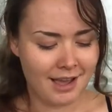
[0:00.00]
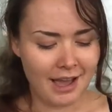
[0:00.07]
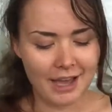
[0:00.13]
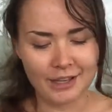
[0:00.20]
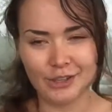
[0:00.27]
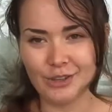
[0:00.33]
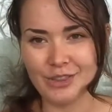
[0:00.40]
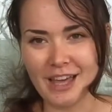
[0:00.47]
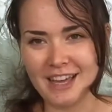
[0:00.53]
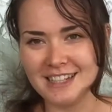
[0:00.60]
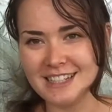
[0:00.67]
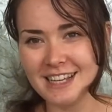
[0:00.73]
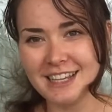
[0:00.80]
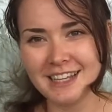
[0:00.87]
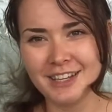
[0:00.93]
argue
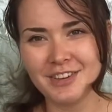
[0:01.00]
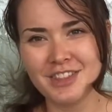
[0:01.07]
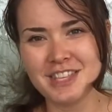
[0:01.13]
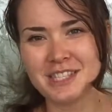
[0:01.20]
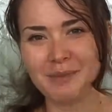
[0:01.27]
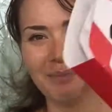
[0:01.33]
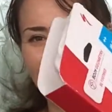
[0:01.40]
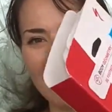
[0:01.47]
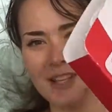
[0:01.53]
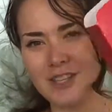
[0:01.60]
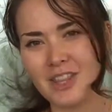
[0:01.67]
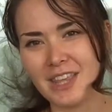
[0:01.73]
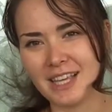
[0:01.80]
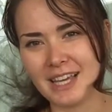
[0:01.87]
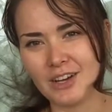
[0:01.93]
that the supplies.
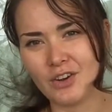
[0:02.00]
I think I